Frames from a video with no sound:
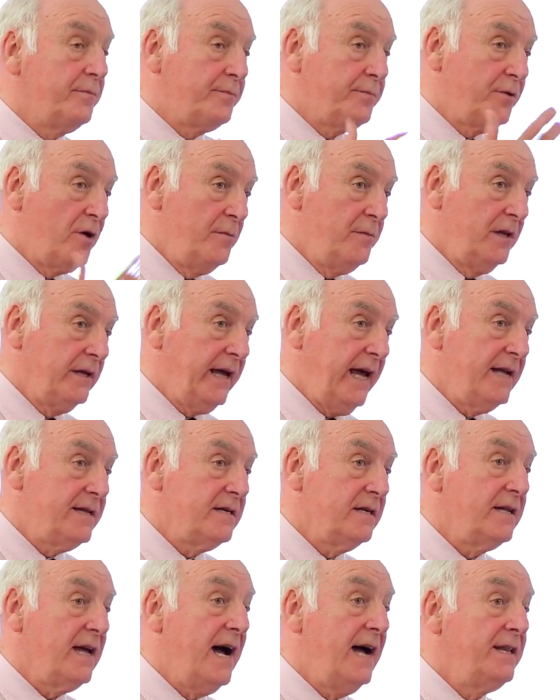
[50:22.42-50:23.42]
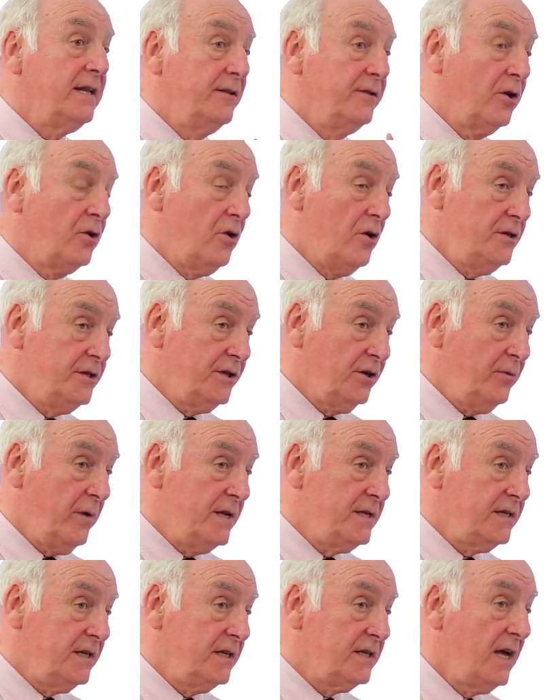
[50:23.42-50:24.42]
promulgated and in the
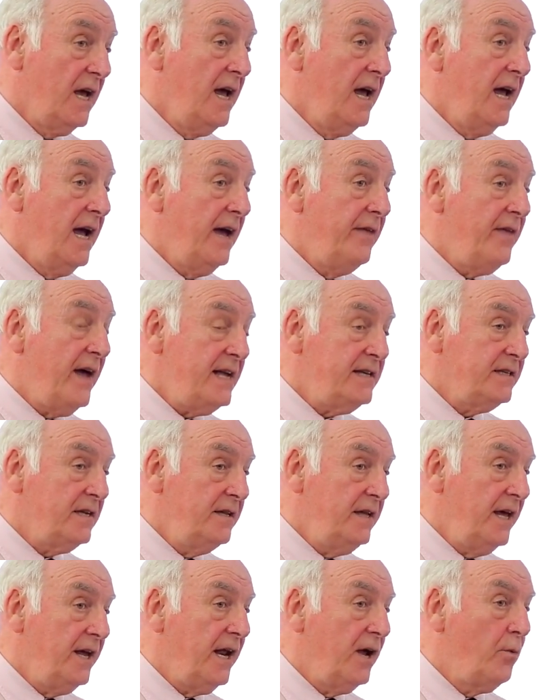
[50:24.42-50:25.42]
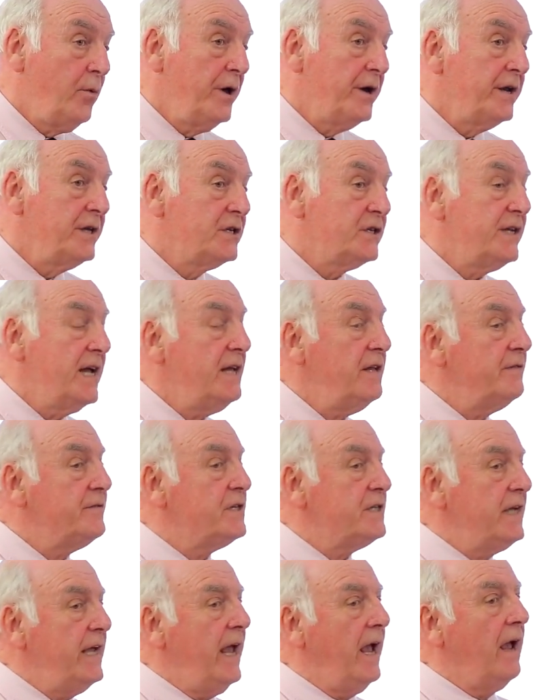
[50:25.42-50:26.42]
consequences. And that's an area where instead of
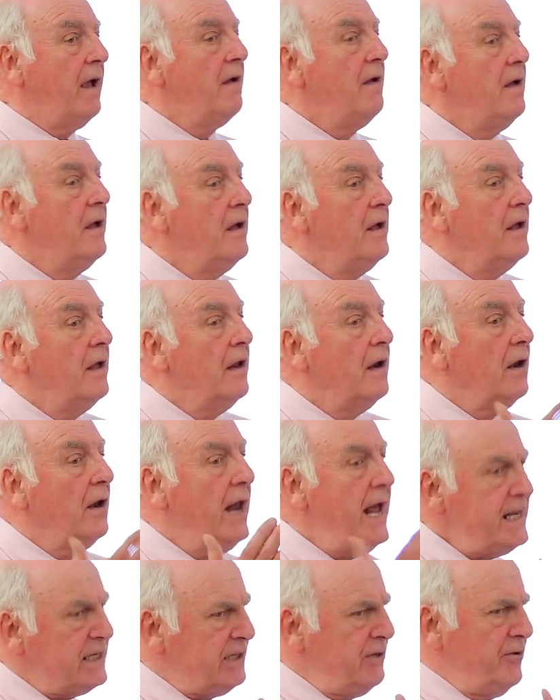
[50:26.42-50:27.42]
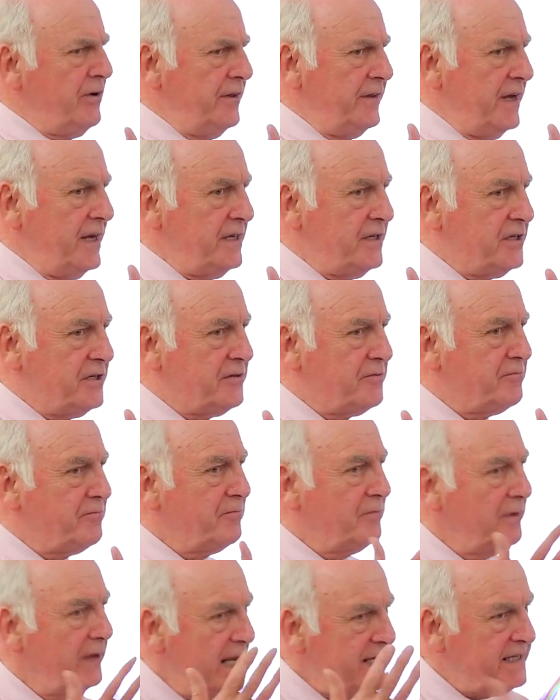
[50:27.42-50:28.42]
saying, let's look at this,
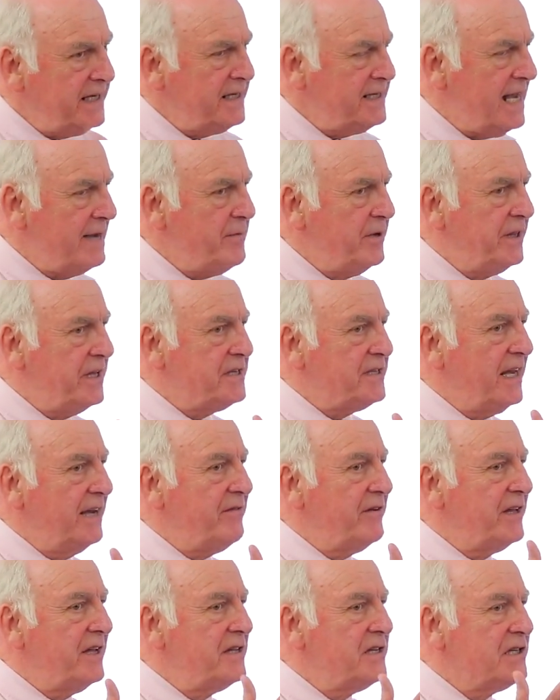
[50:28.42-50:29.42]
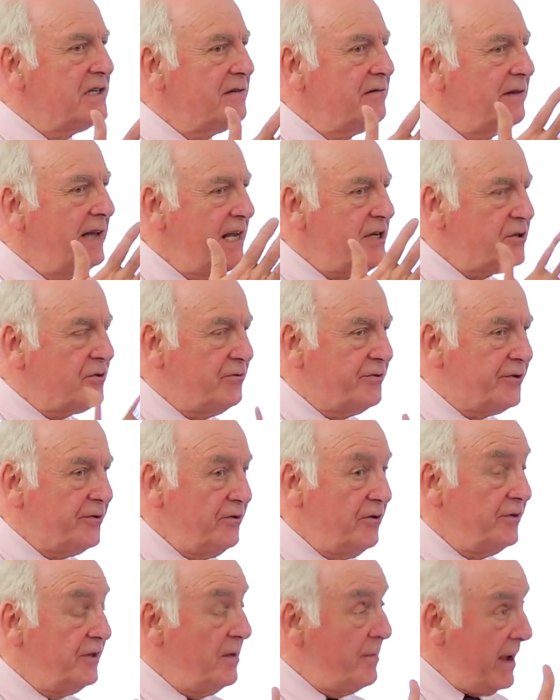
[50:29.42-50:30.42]
let's examine this evidence, let's go
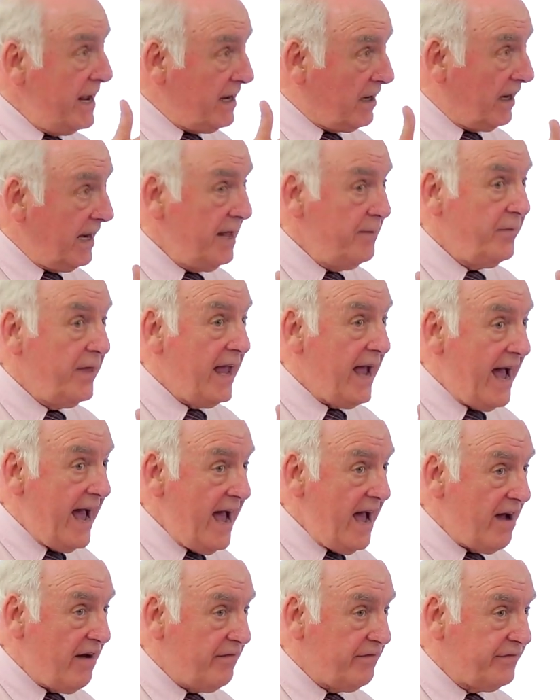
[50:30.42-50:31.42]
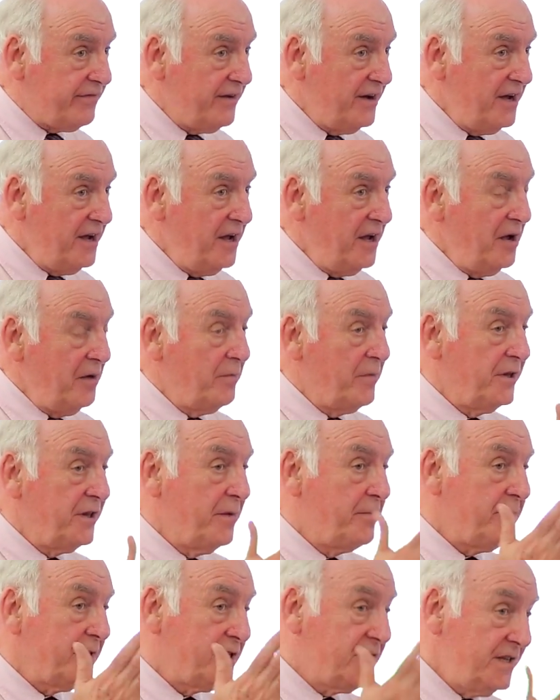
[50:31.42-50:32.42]
through it, they might claim they have, but
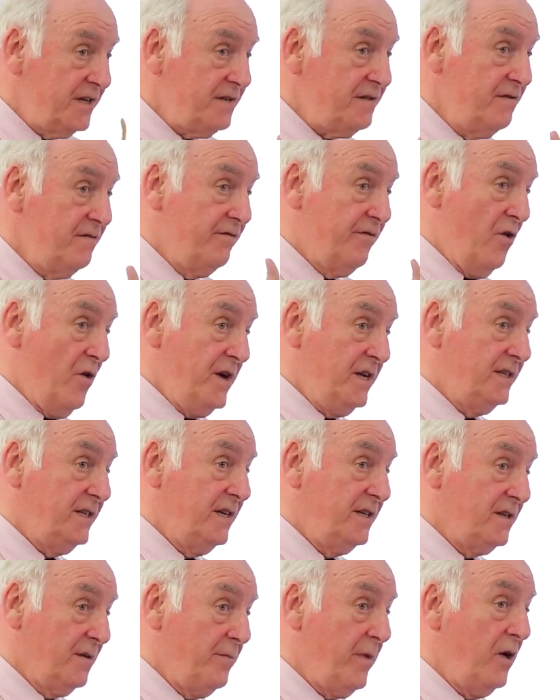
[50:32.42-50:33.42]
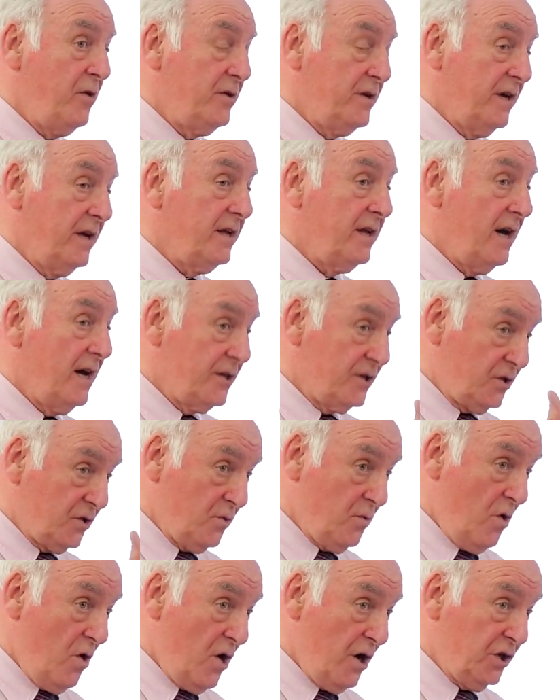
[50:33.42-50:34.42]
the persistent voices about it are
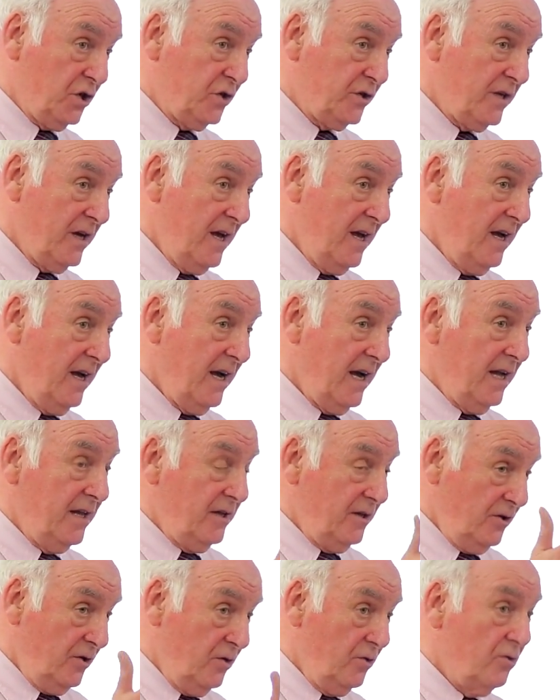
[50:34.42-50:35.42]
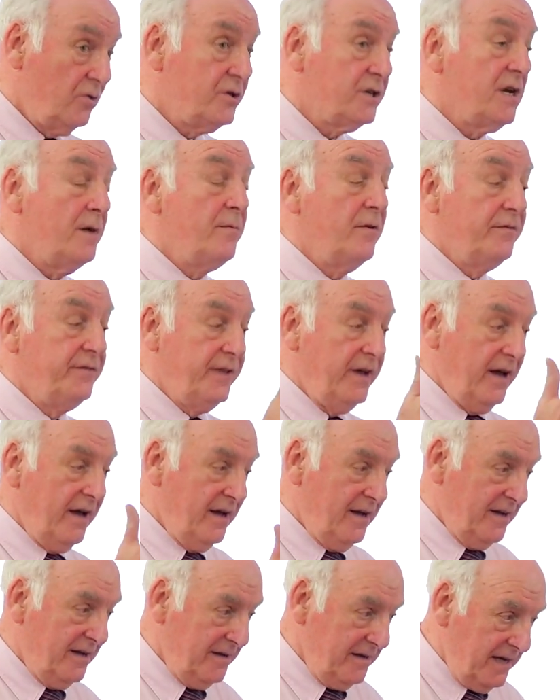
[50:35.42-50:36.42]
squashed. And you know some of
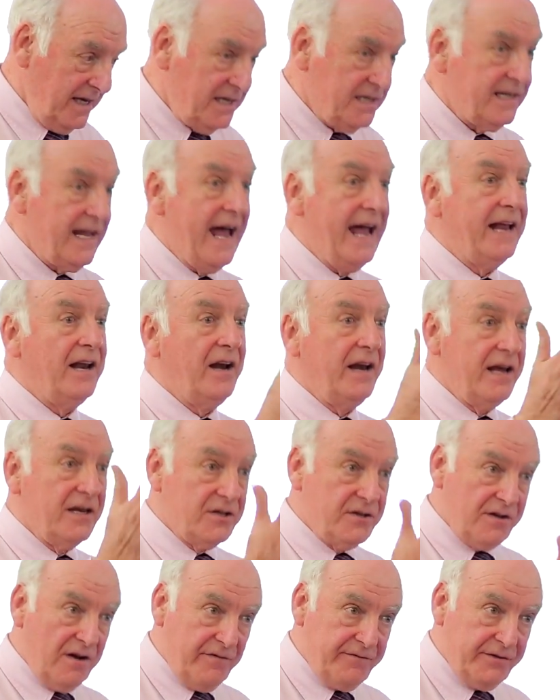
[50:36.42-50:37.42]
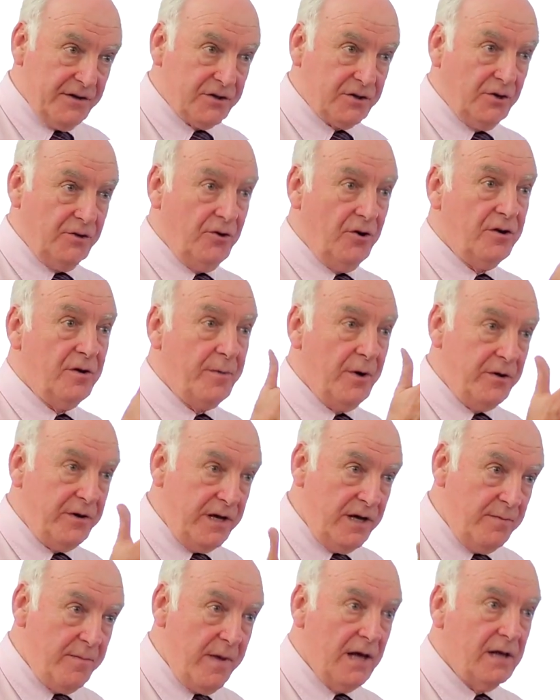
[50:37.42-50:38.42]
the East Anglia stuff that's going on about
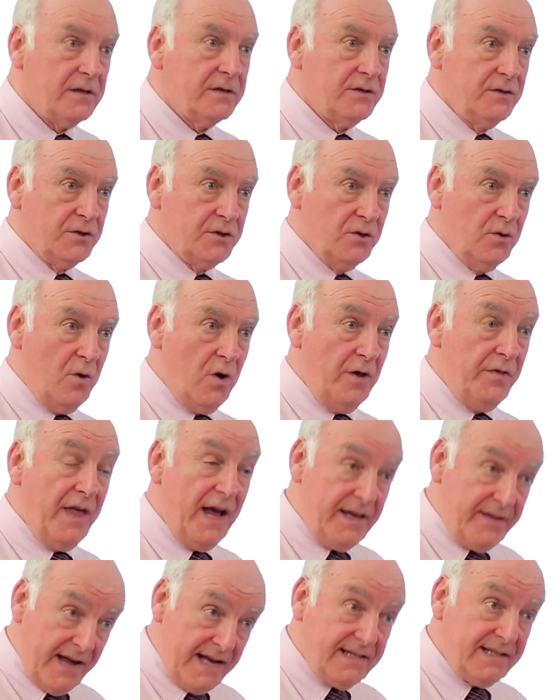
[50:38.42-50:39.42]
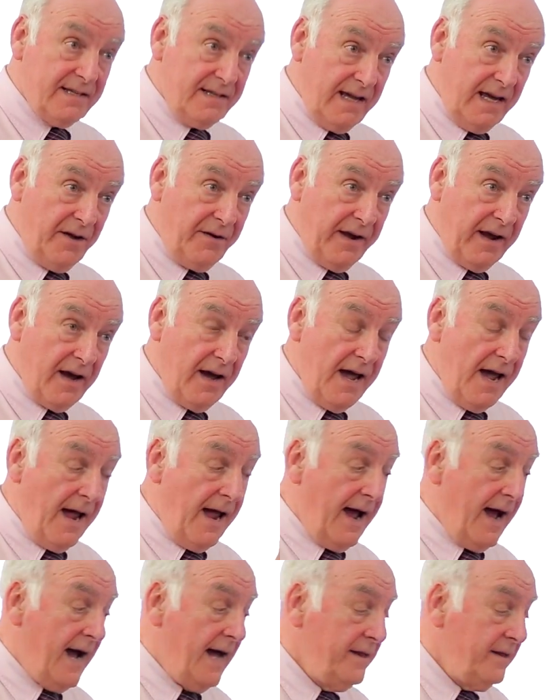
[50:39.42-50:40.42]
emails and so on. That's an area.
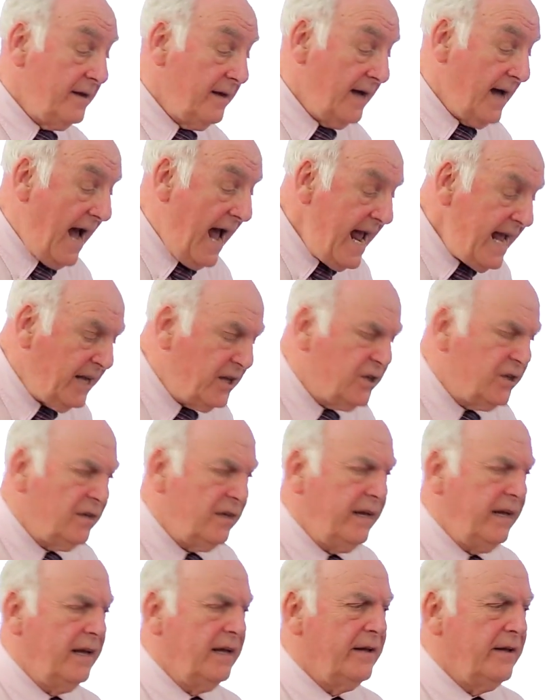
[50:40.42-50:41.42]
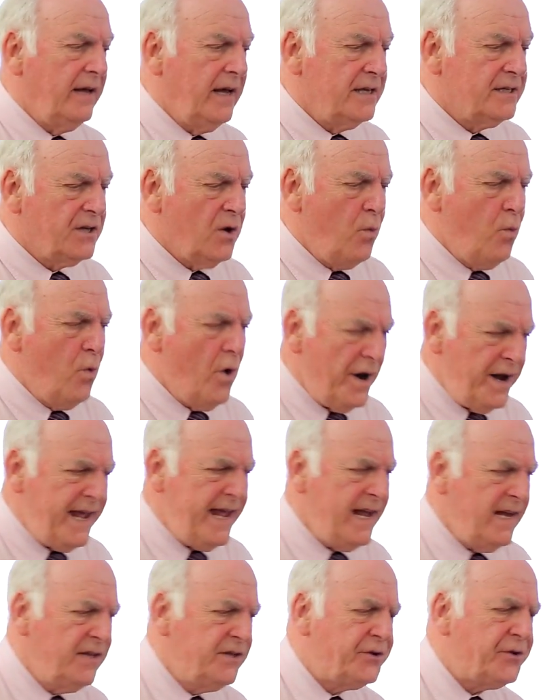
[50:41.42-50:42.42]
And actually, it's a
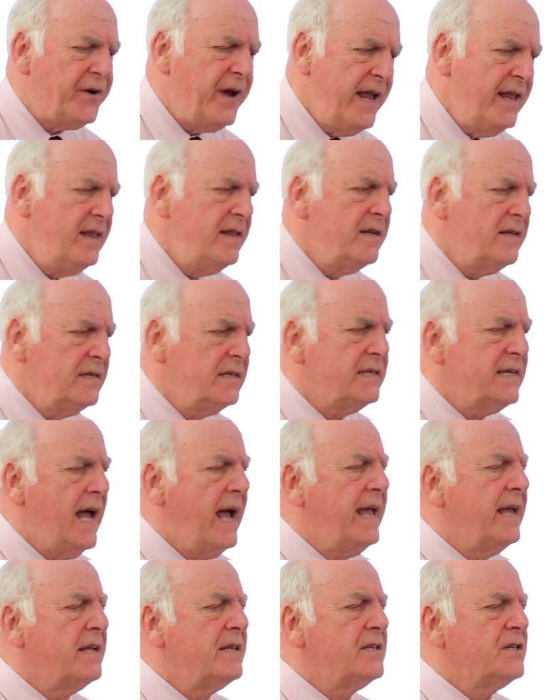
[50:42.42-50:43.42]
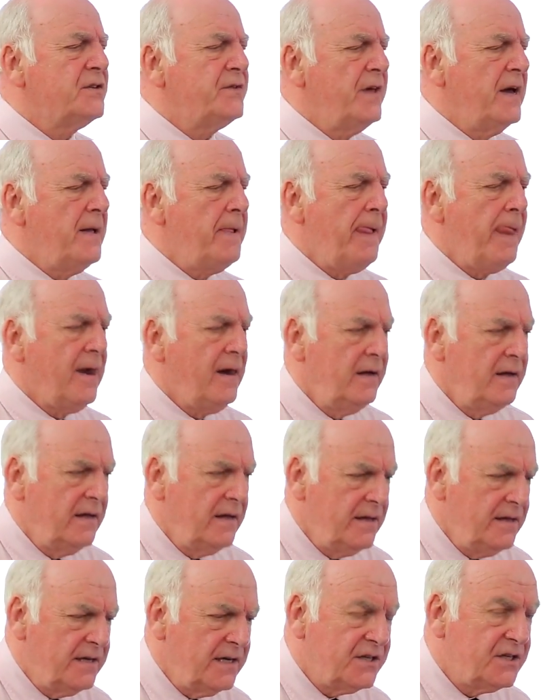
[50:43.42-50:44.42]
worrying trend in science that
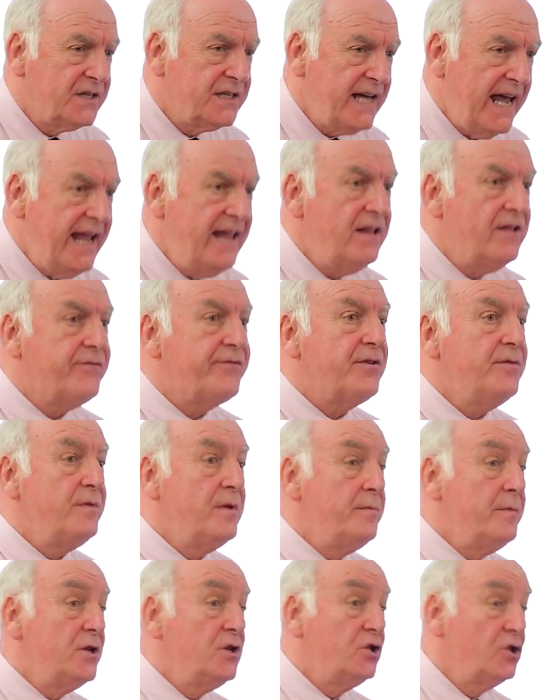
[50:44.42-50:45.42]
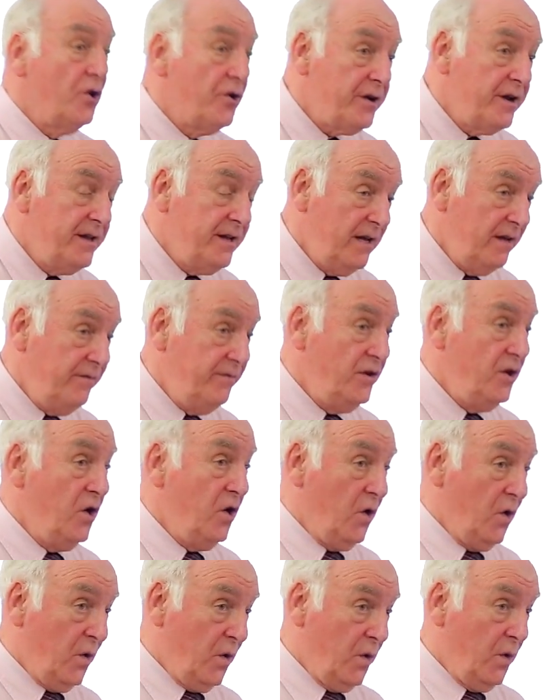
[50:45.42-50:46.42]
dissent from the majority
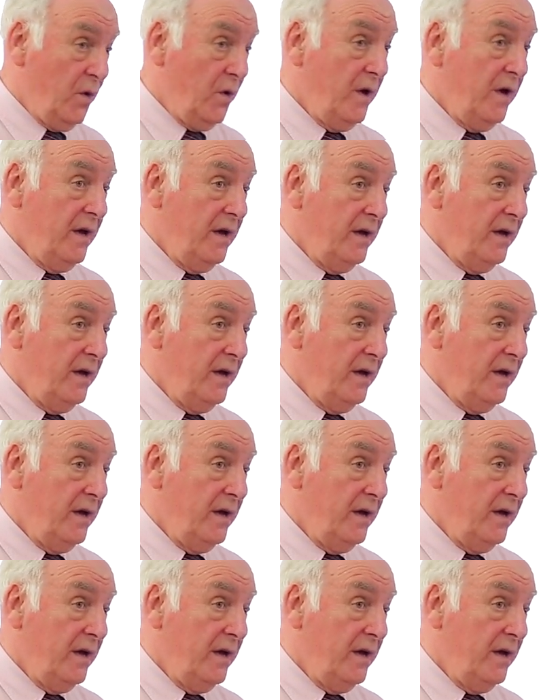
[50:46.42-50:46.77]
view